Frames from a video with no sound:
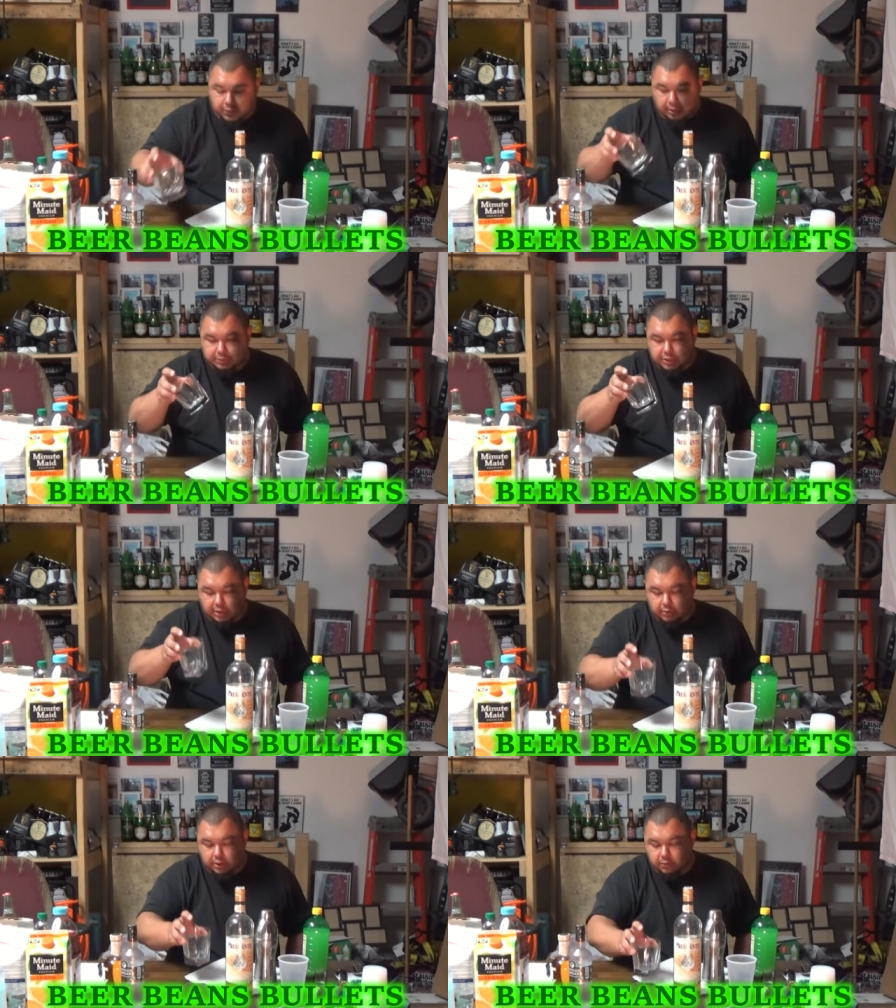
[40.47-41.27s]
just going to
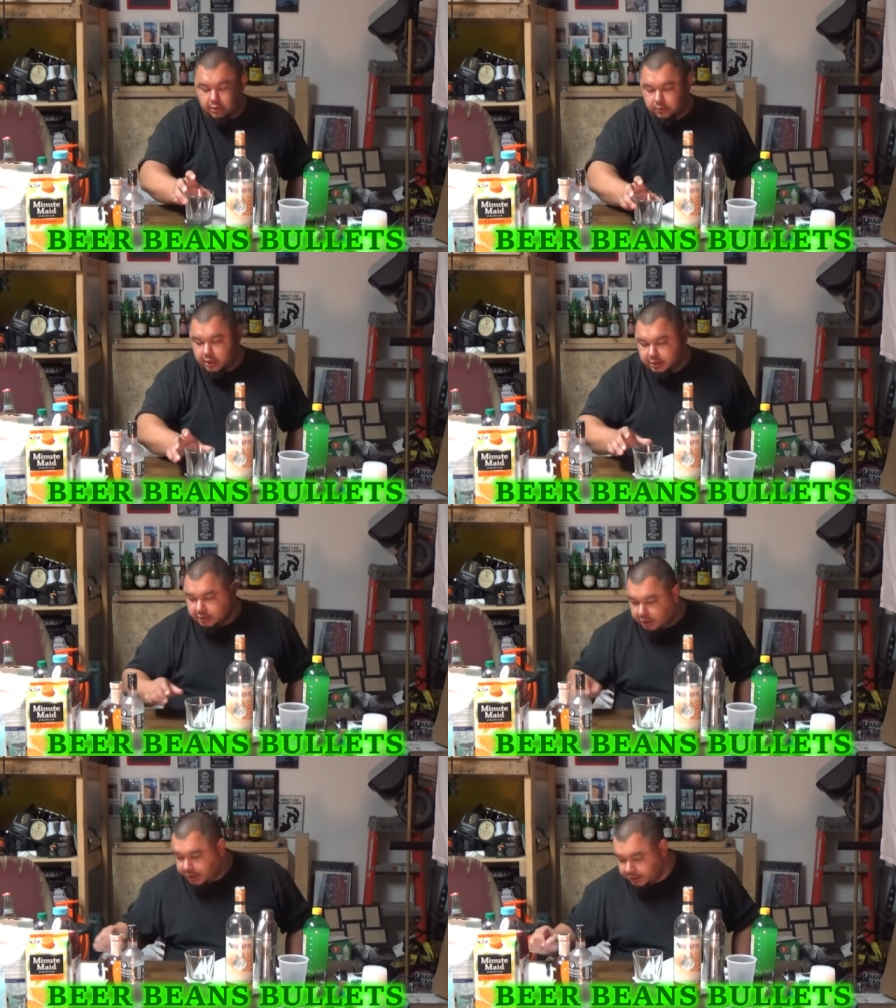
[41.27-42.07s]
go ahead and run a rocks
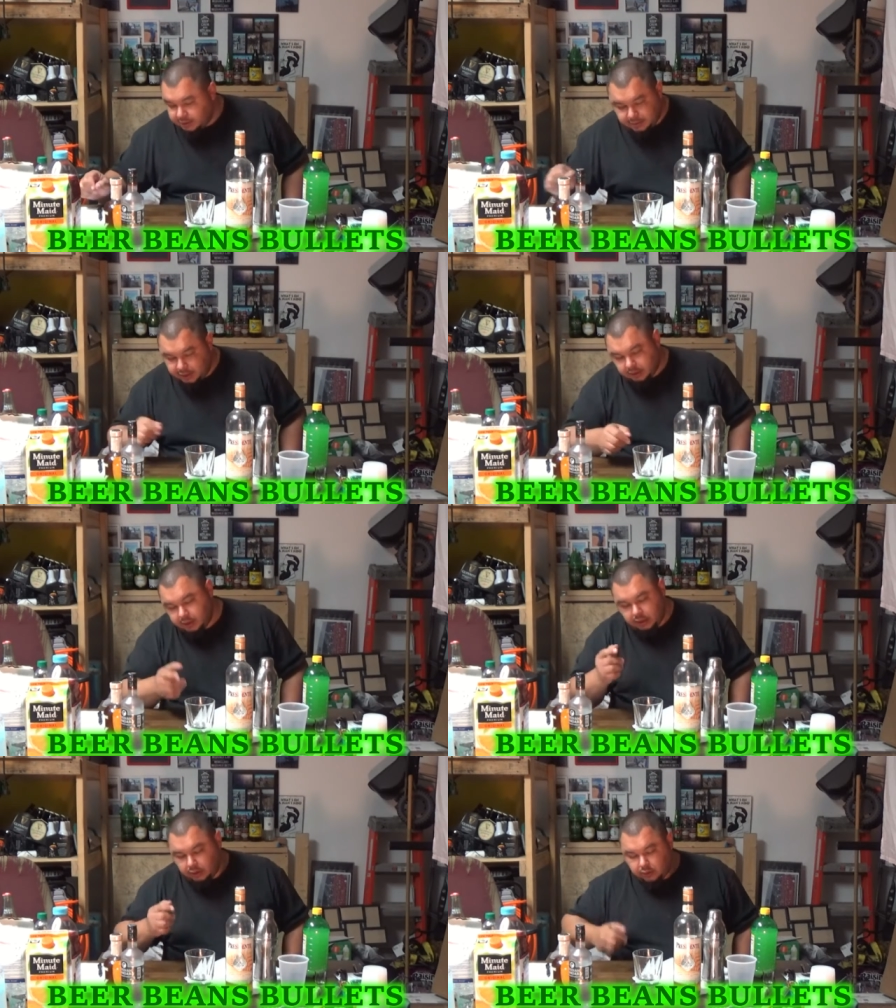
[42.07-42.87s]
glass. I mean,
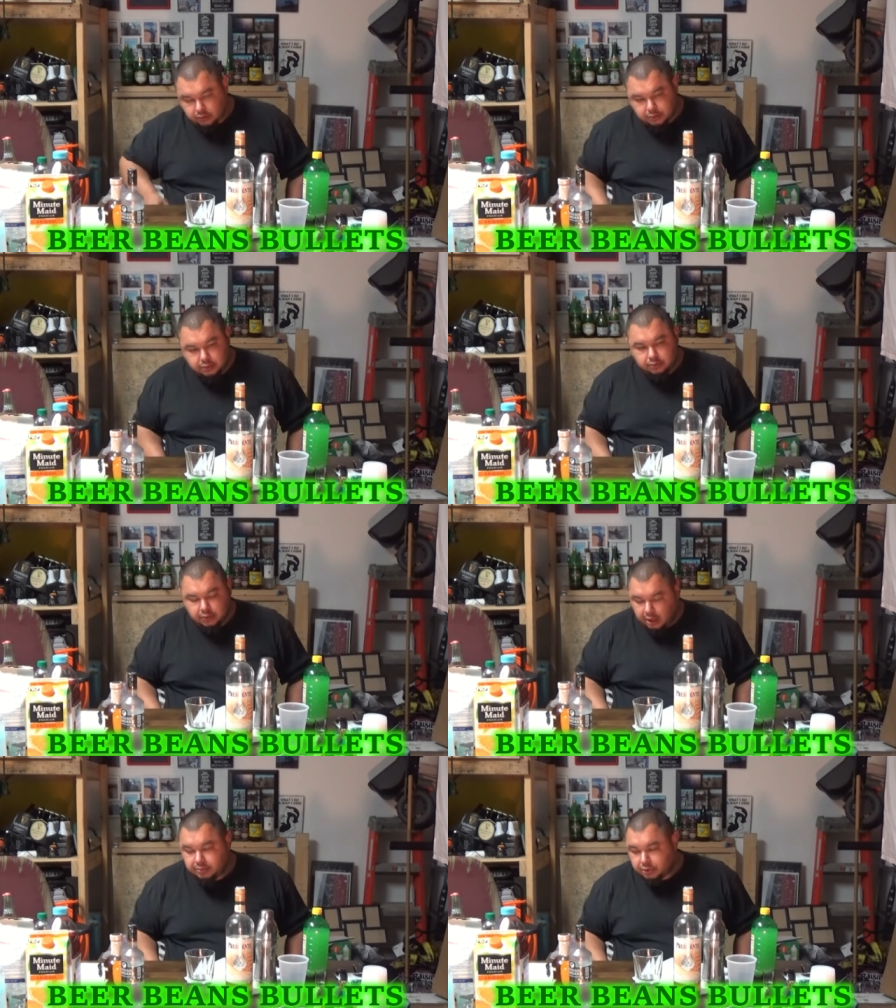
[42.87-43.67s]
it'll hold.
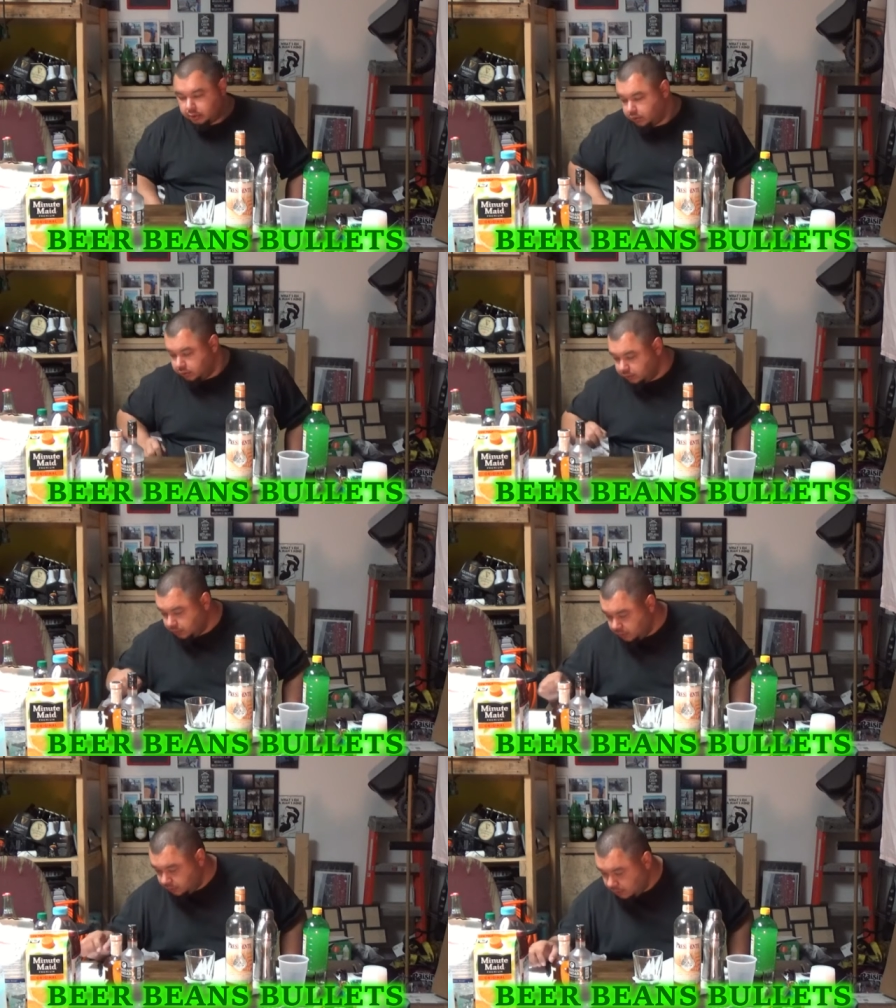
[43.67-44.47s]
I'm sure it'll hold
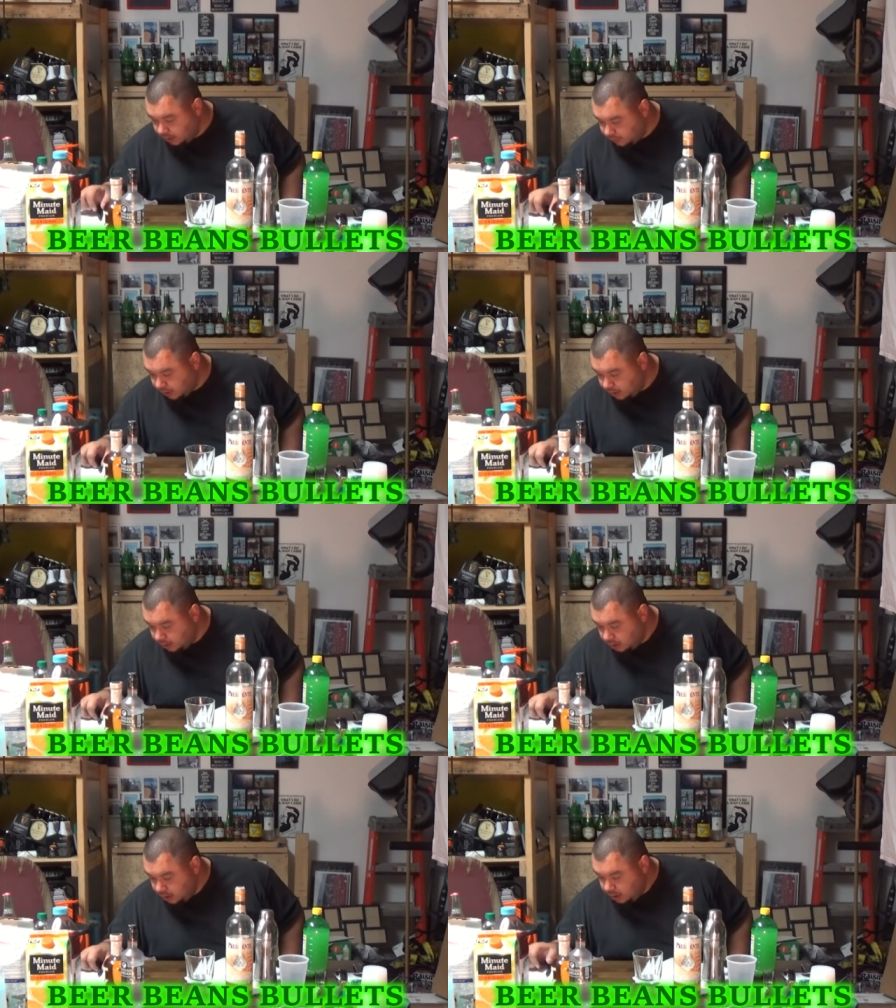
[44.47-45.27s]
what I've got.
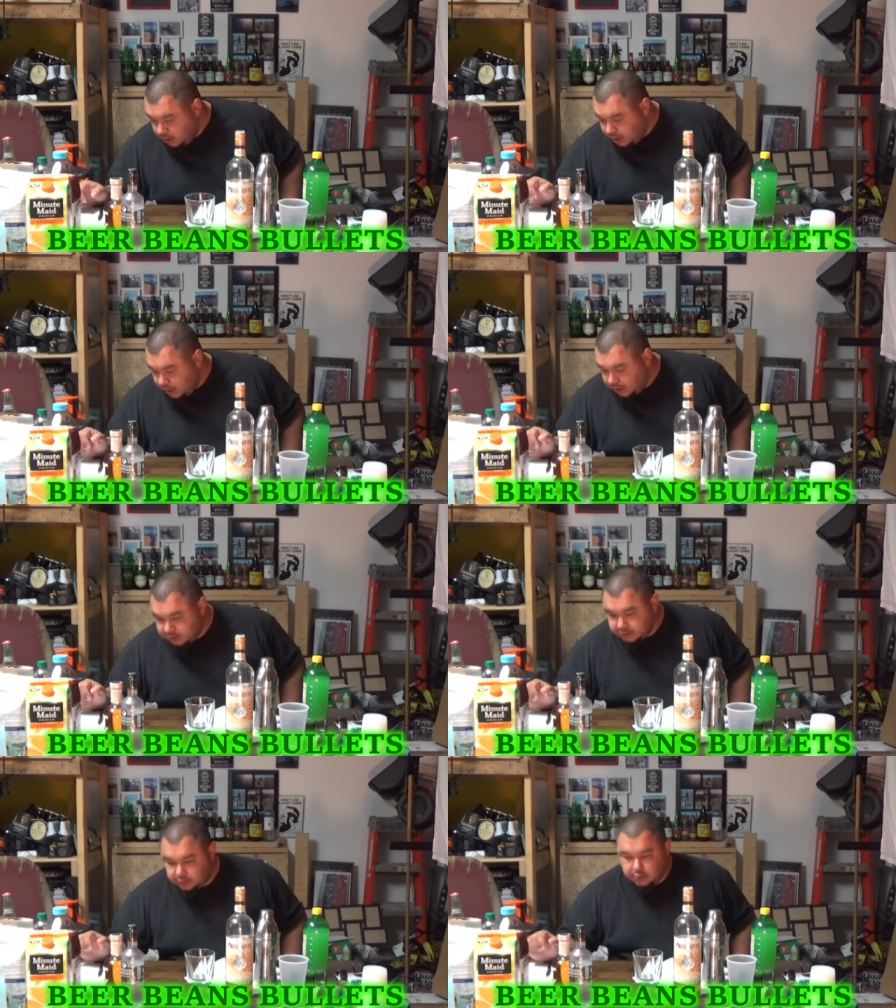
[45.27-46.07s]
8
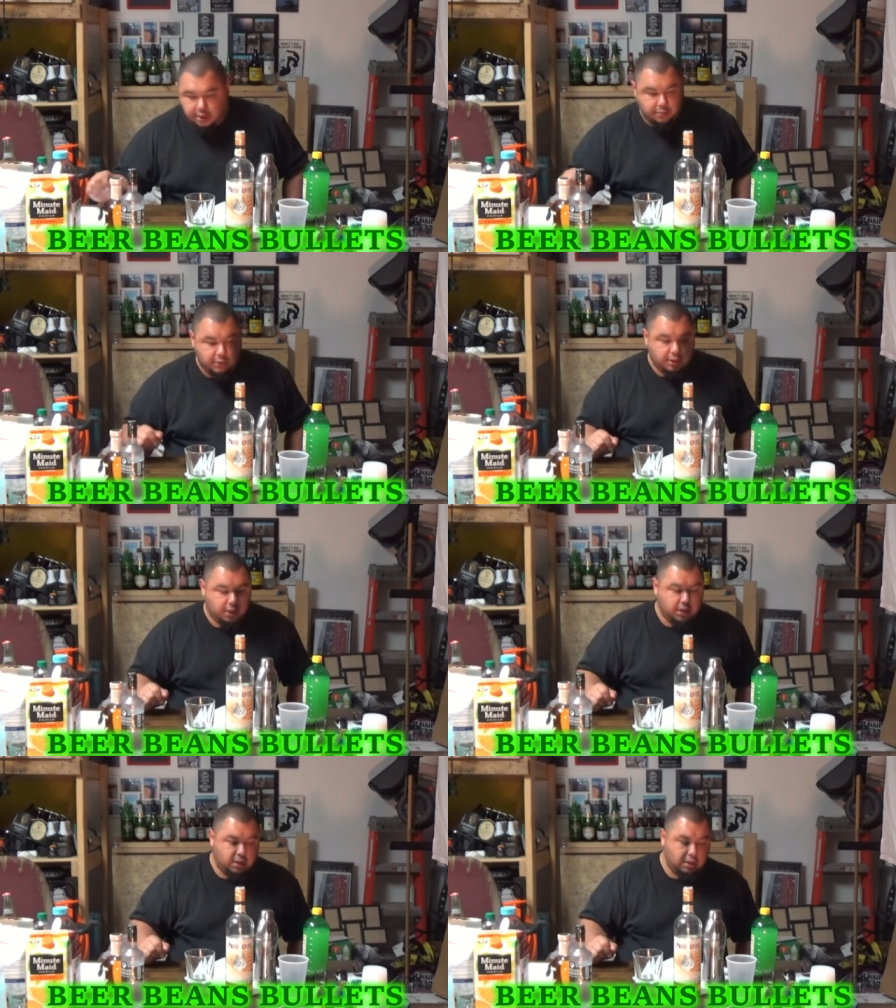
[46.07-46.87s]
ounces of
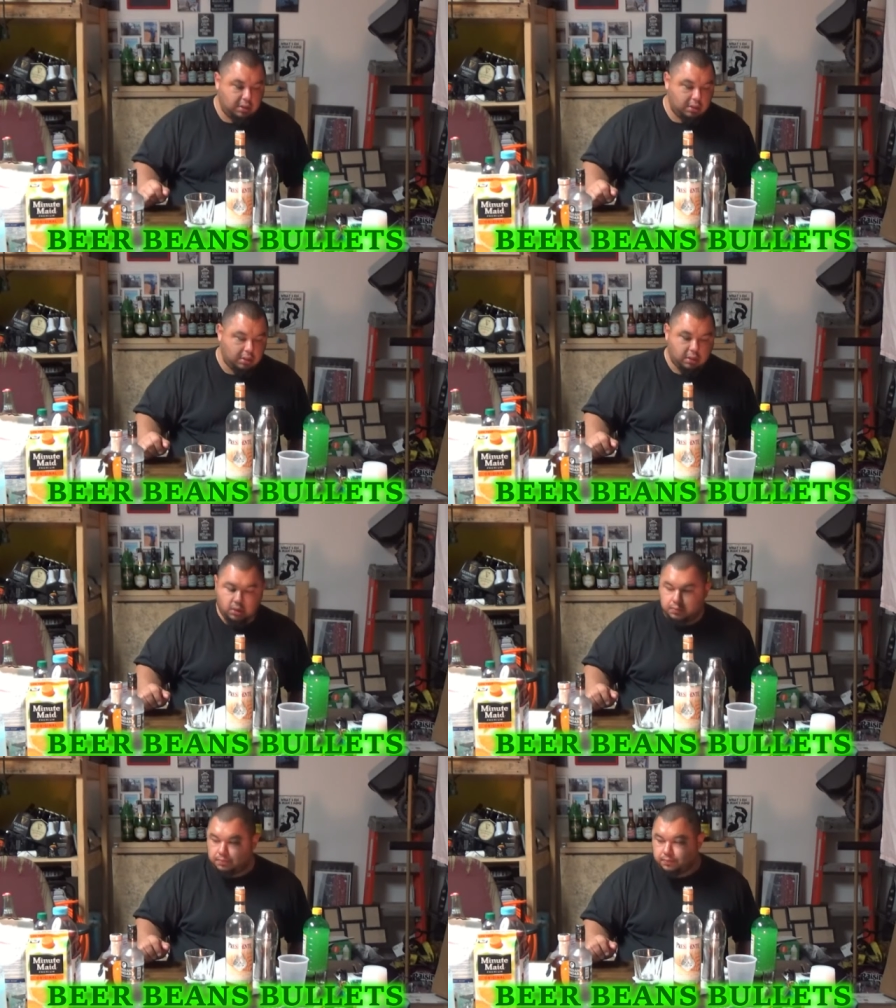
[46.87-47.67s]
cranberry. I'm